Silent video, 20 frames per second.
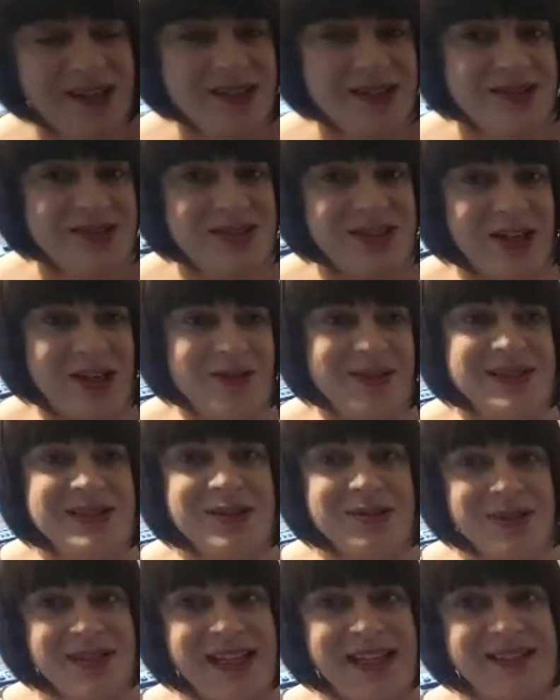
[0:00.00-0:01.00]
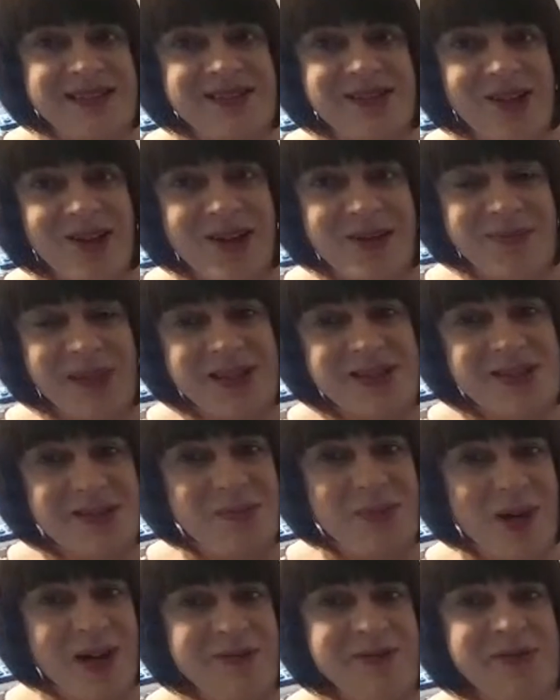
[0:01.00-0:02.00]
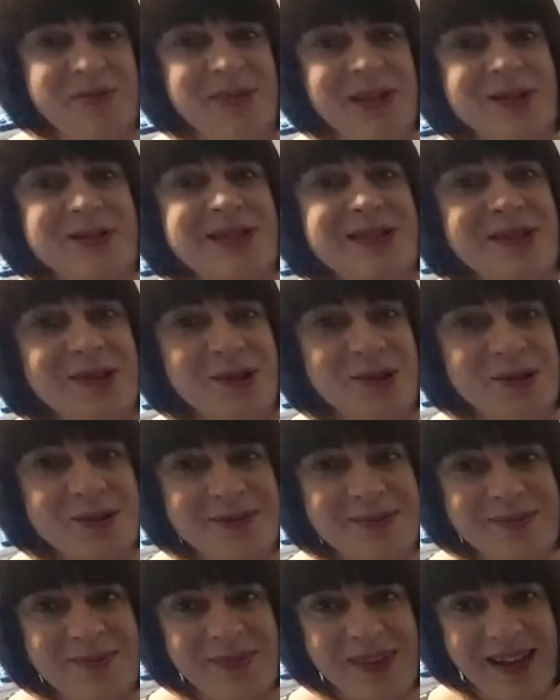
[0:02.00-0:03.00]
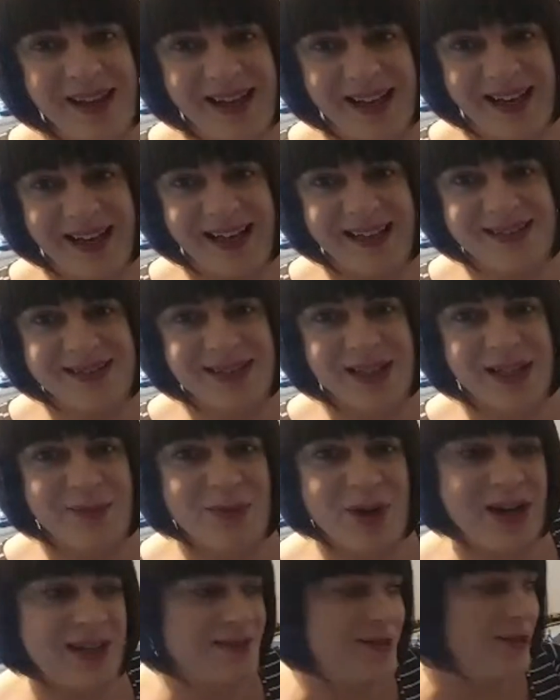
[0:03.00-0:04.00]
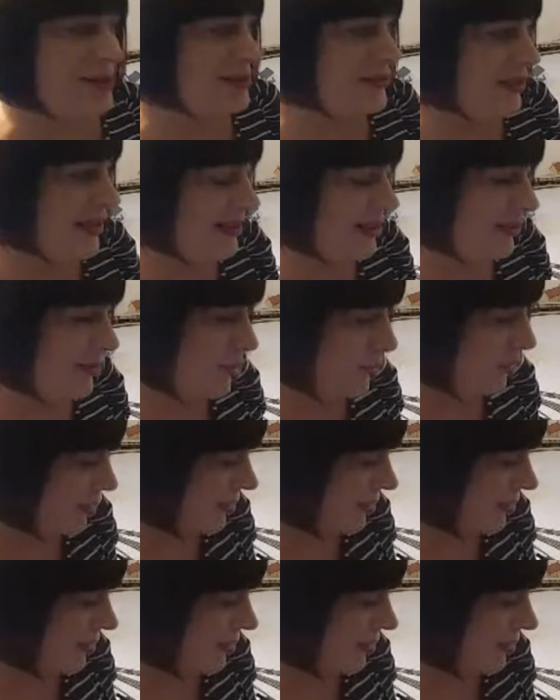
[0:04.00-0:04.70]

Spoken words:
So until the next time, it's goodbye from Mildenhall, and I'd like to thank